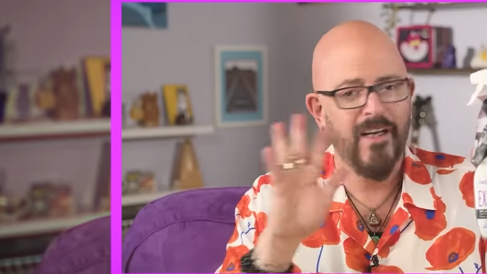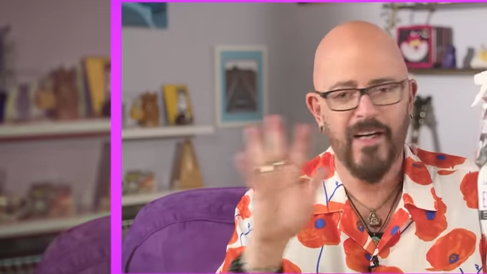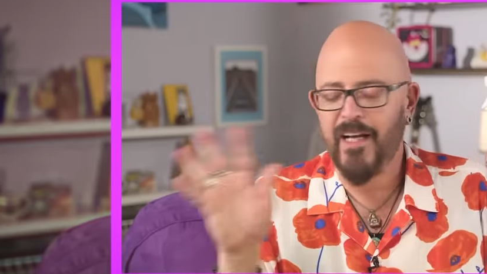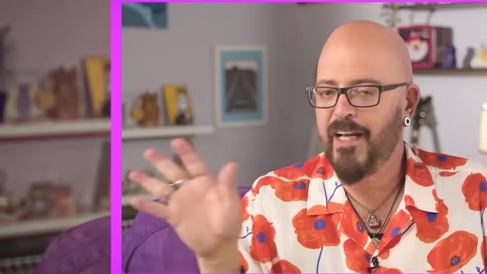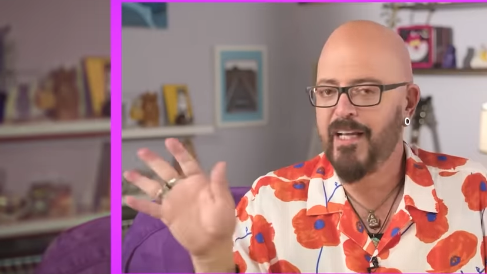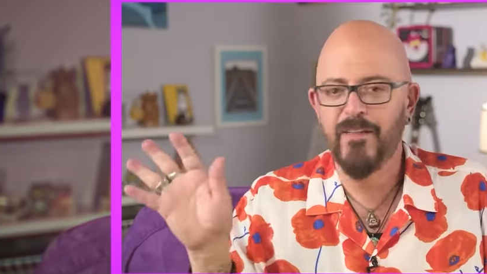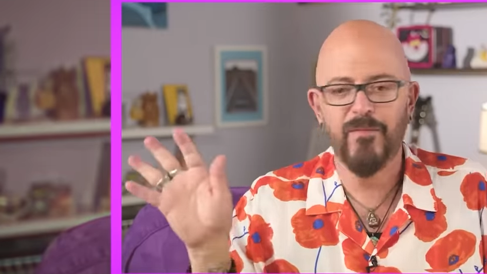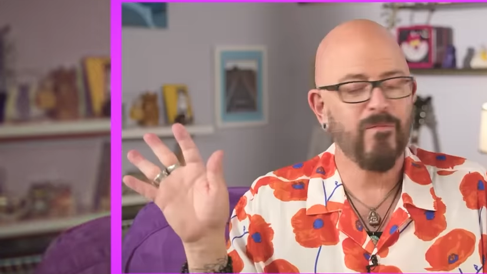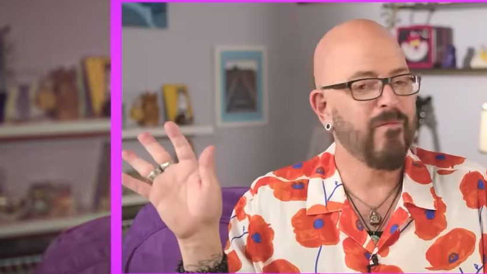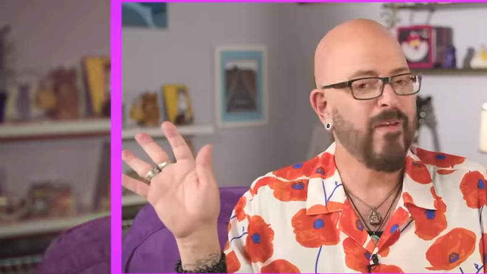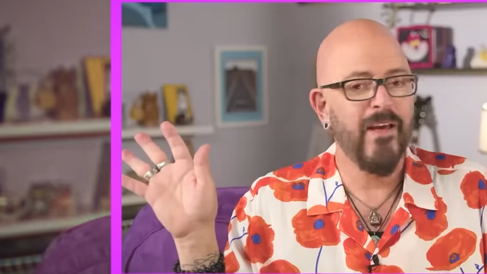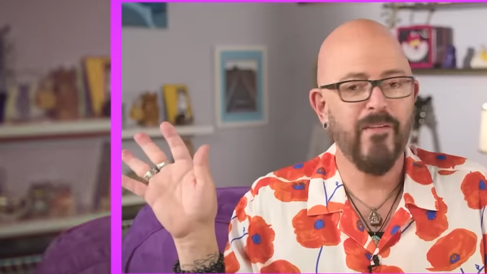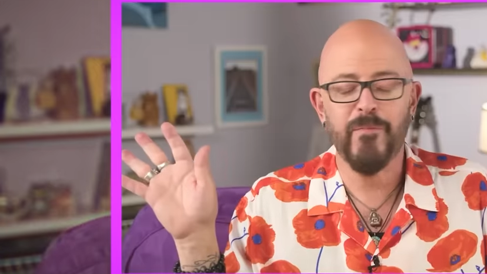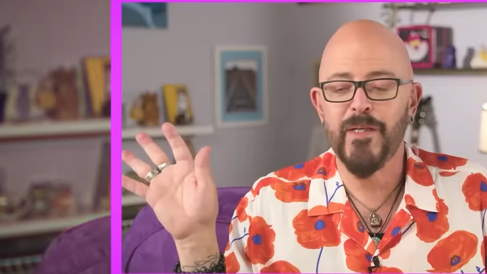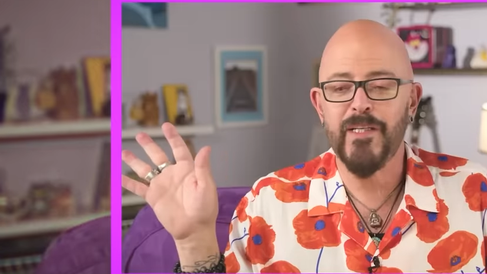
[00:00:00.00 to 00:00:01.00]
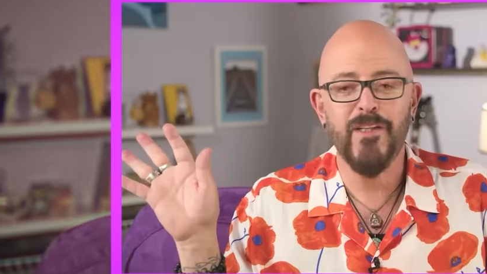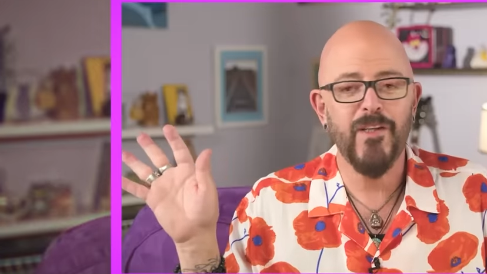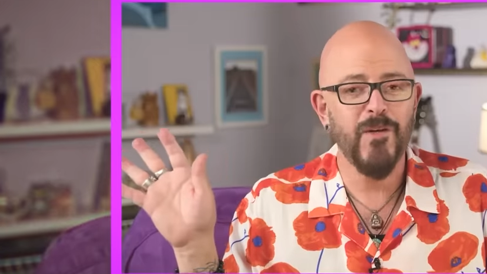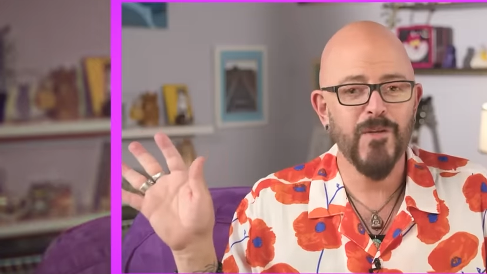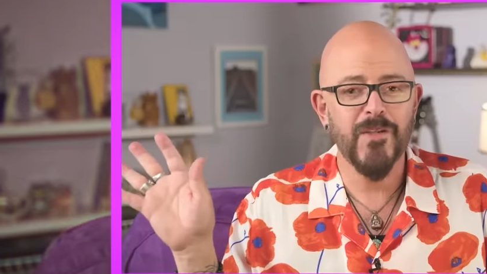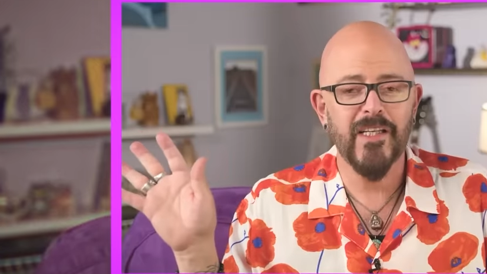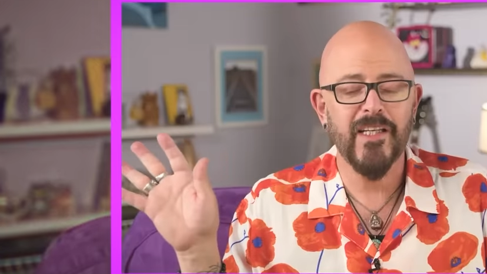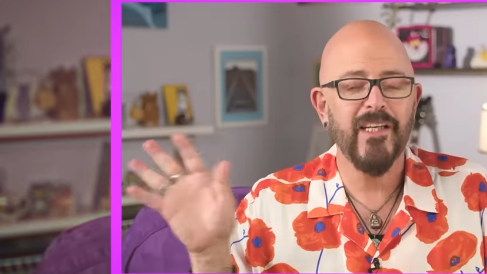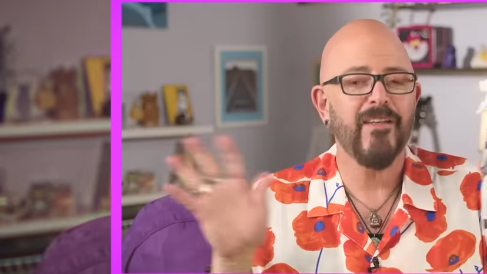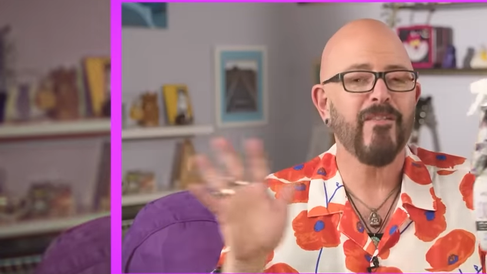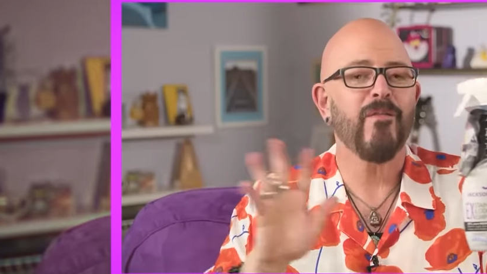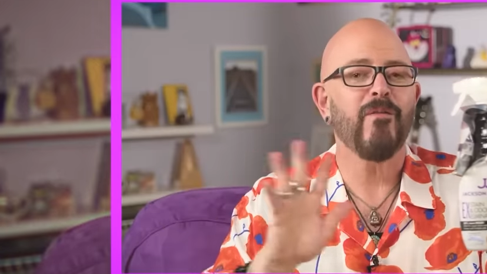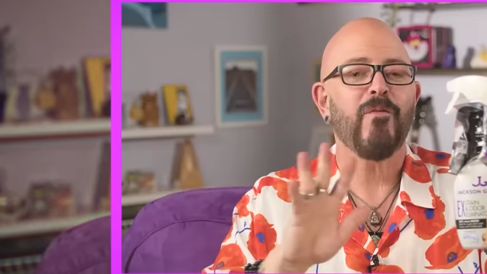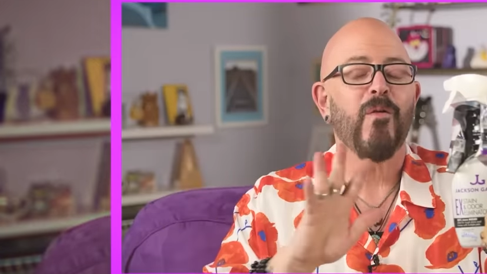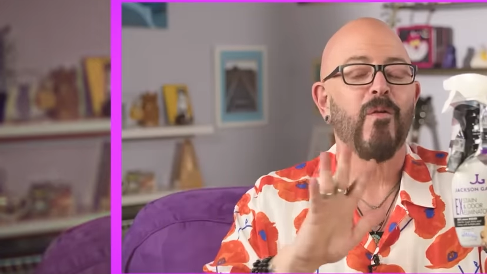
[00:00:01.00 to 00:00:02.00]
I have been using it
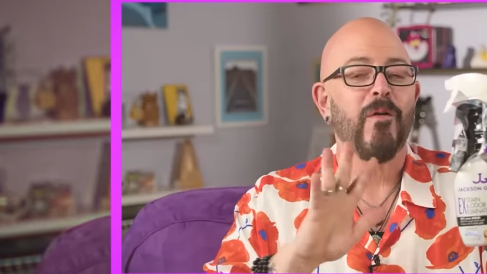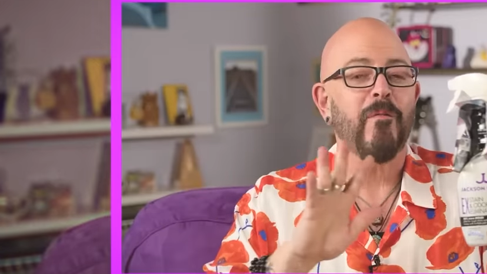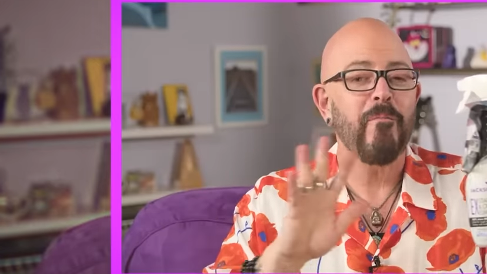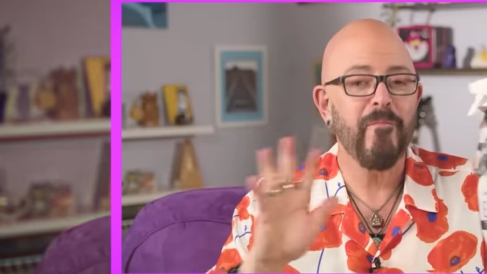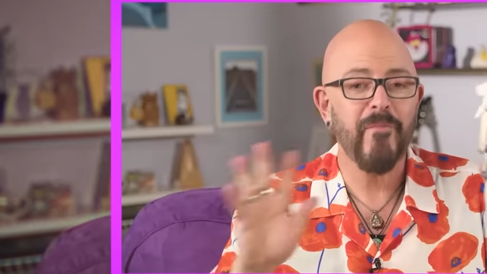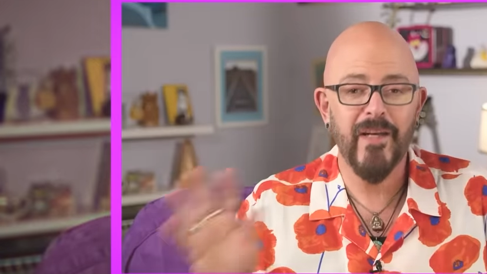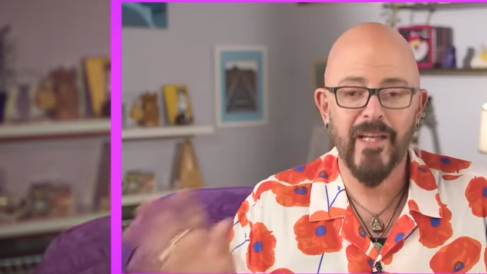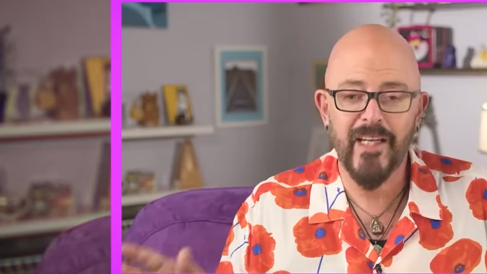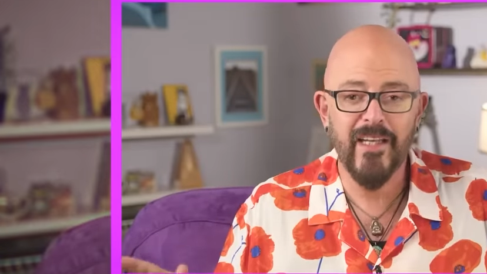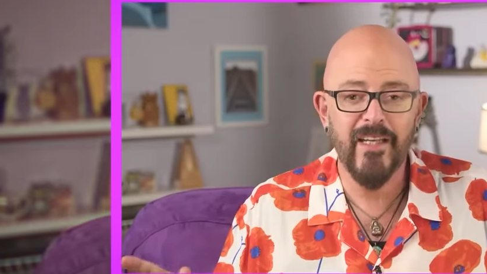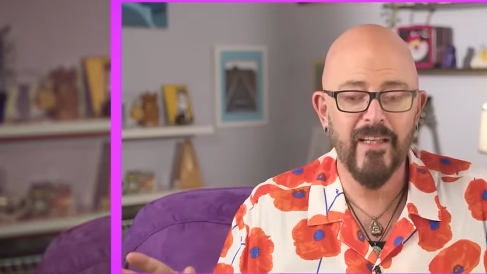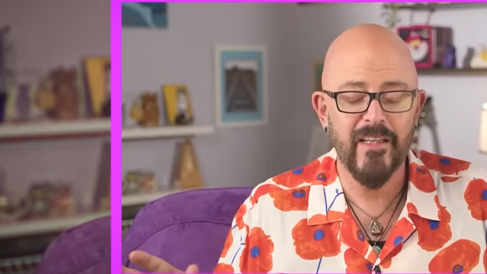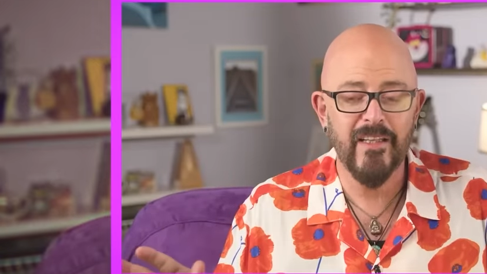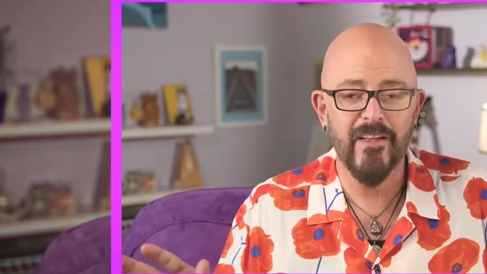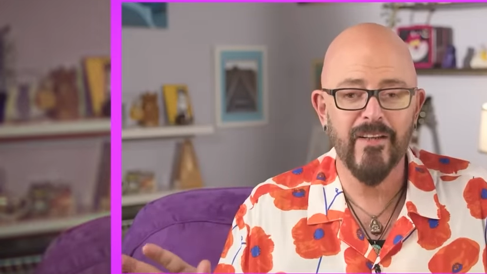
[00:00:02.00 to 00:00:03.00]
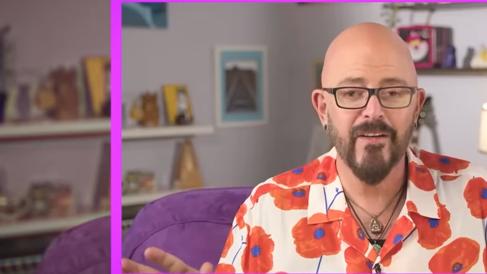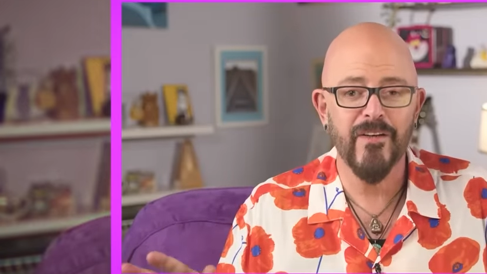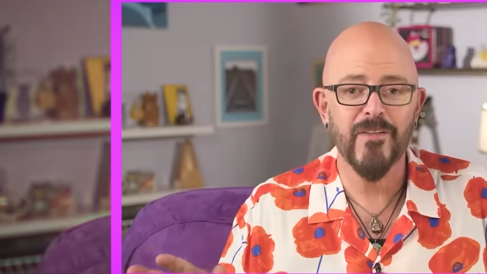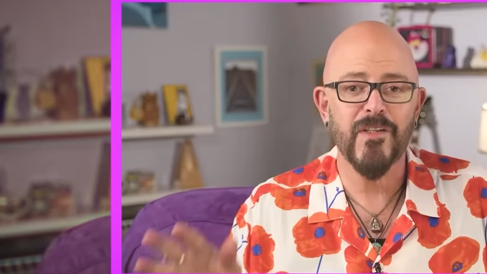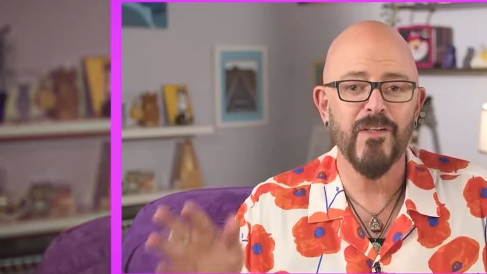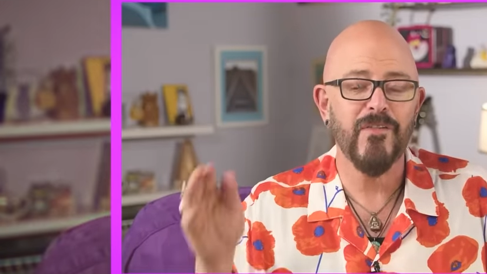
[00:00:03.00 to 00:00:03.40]
for many years.